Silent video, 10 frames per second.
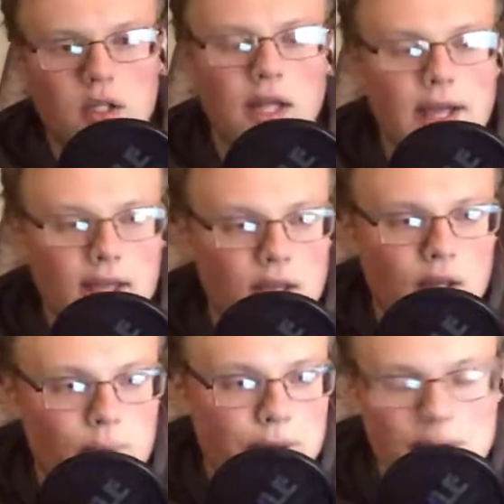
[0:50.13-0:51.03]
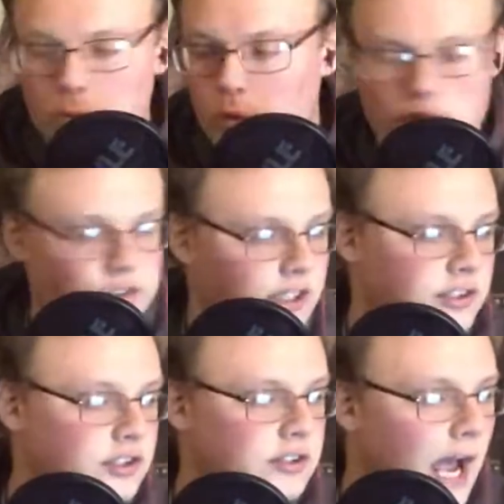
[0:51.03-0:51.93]
Like, people were just
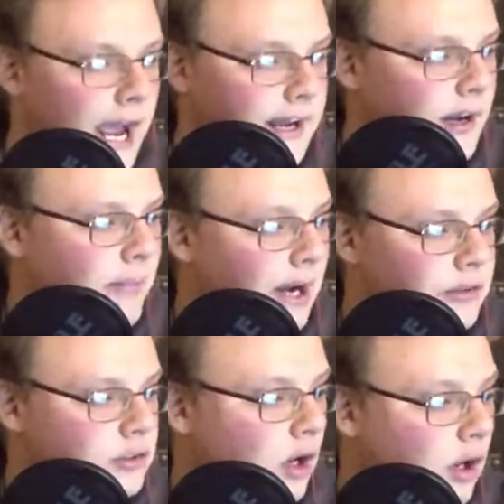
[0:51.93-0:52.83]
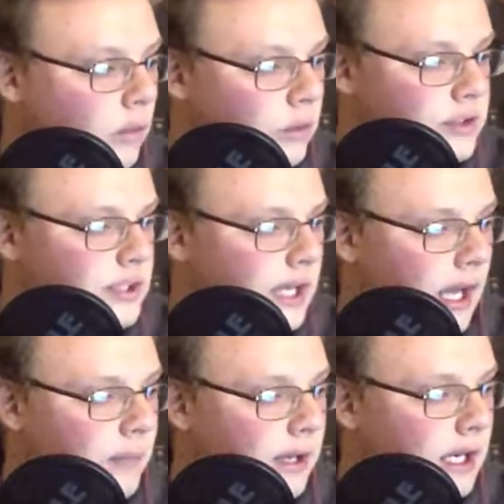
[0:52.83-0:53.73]
excited about Star Wars
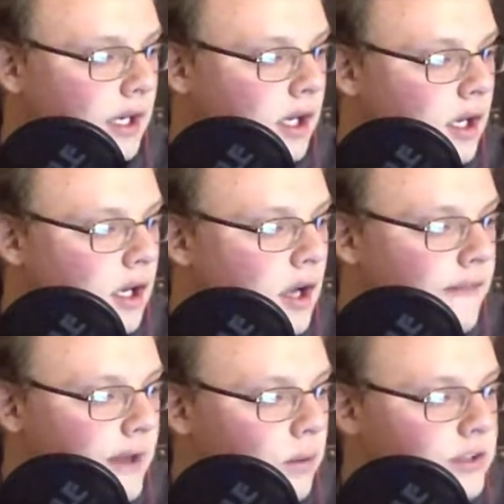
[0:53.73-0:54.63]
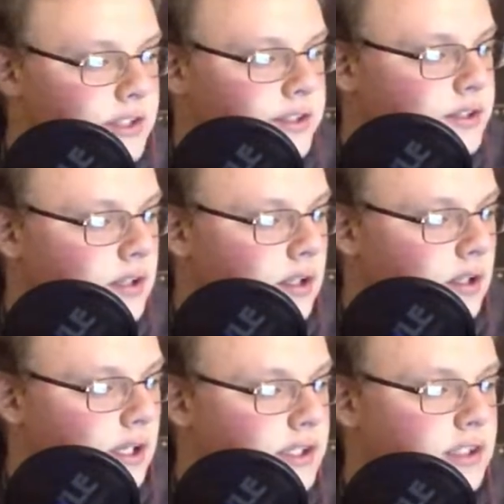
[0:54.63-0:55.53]
again, man. They were just
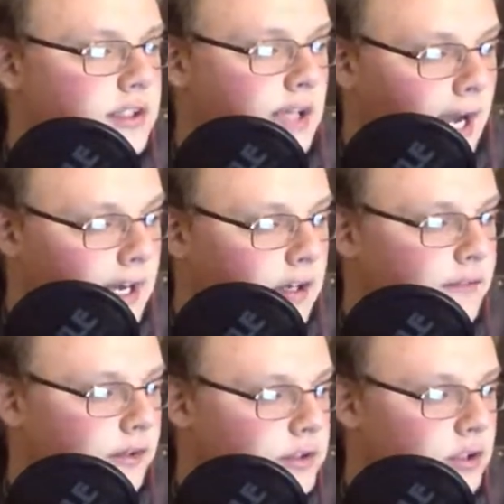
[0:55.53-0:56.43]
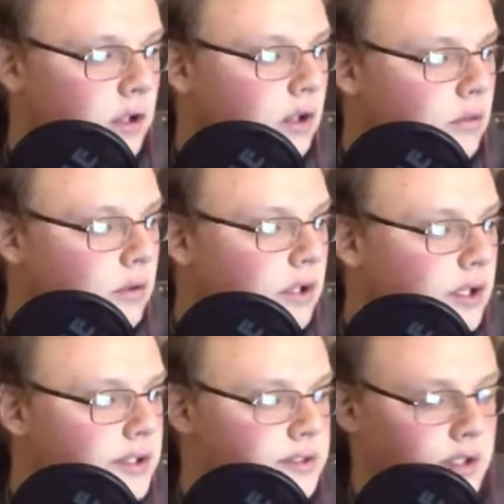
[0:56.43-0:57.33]
excited for Star
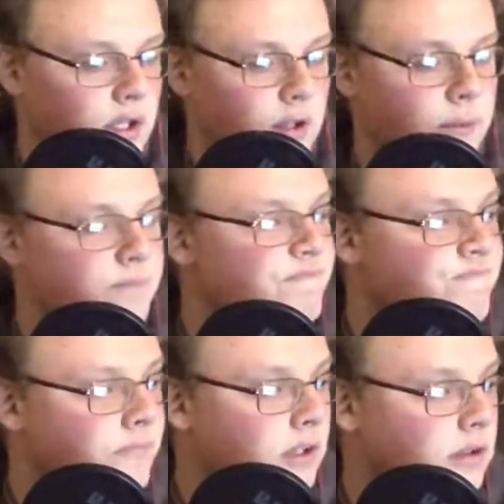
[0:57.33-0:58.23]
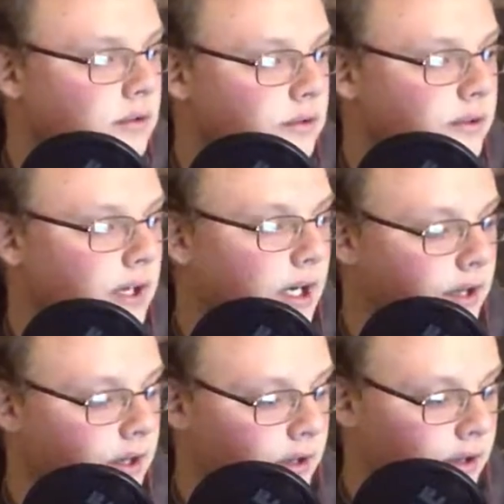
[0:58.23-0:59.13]
Wars. Hold on.